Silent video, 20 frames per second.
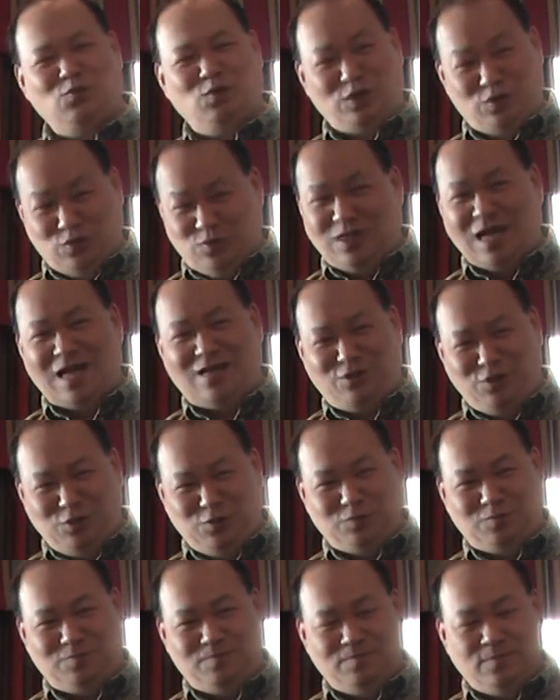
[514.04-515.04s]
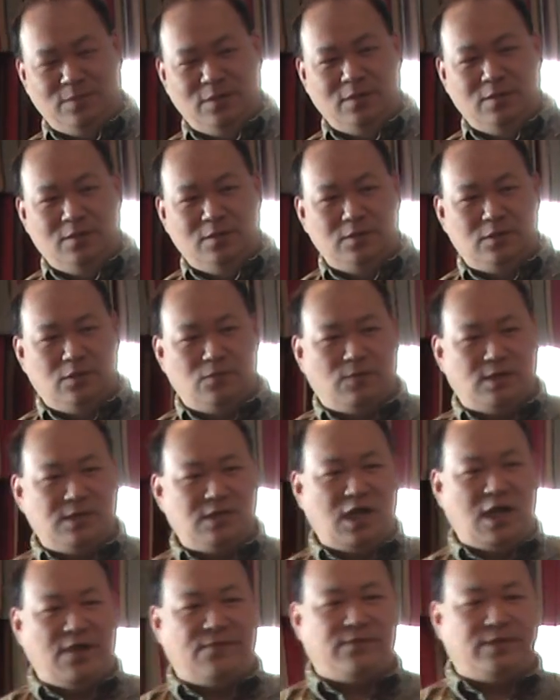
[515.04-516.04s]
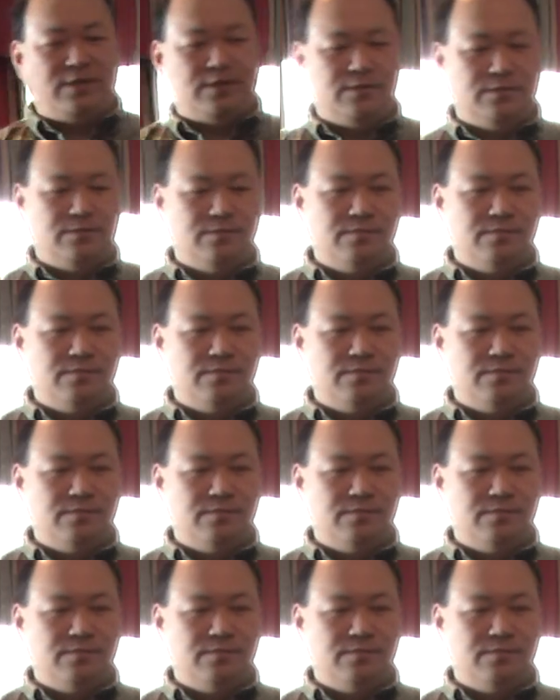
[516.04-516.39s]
we do that too. So what's left?